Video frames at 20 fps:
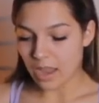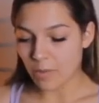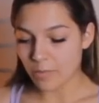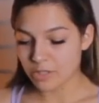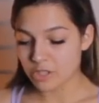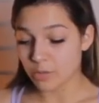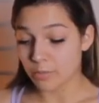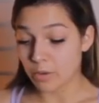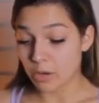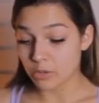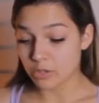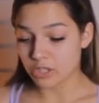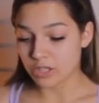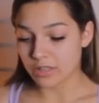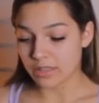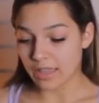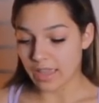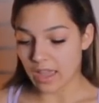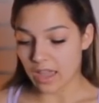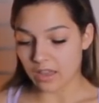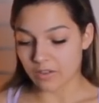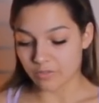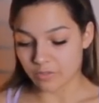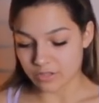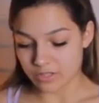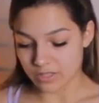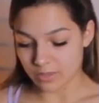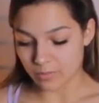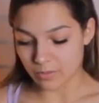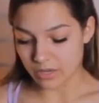much emotion they had
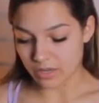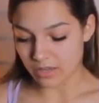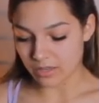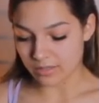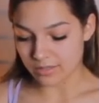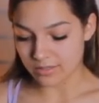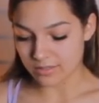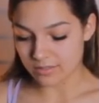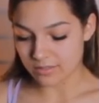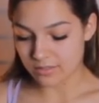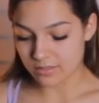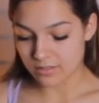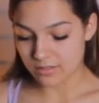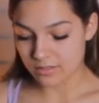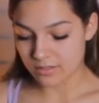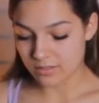for someone else.